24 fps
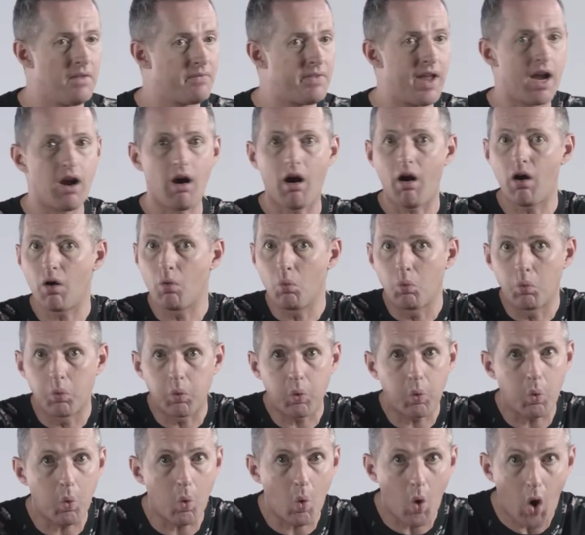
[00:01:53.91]
They are
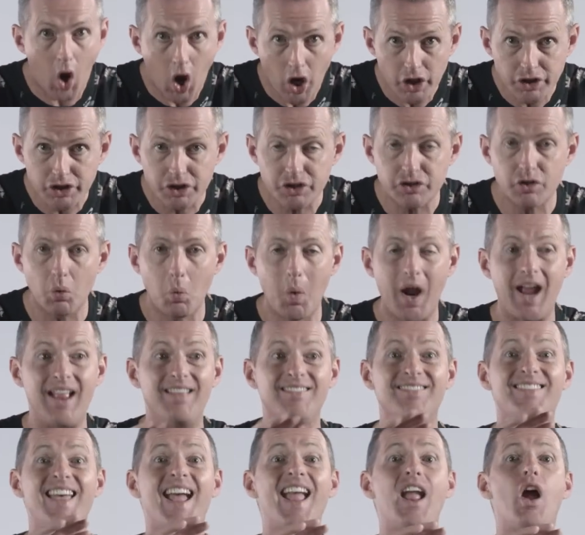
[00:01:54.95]
washed
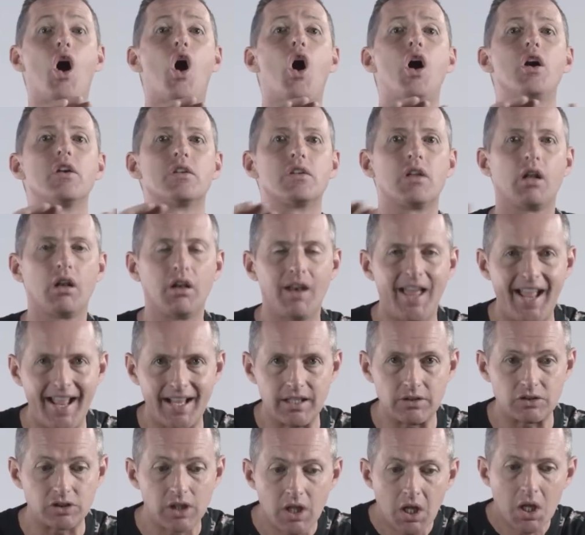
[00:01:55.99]
away. They are
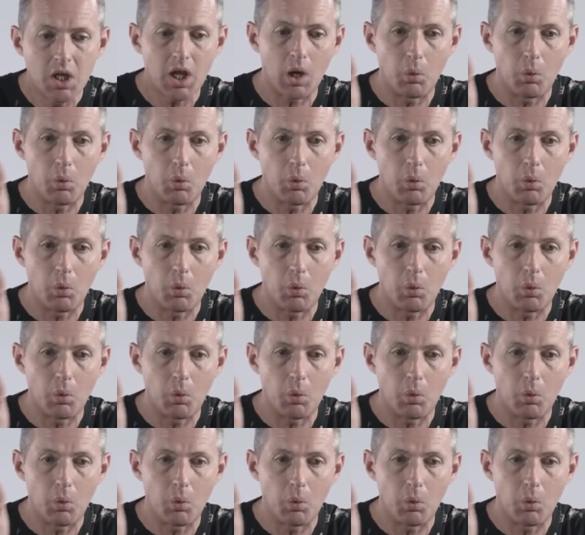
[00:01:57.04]
cleansed.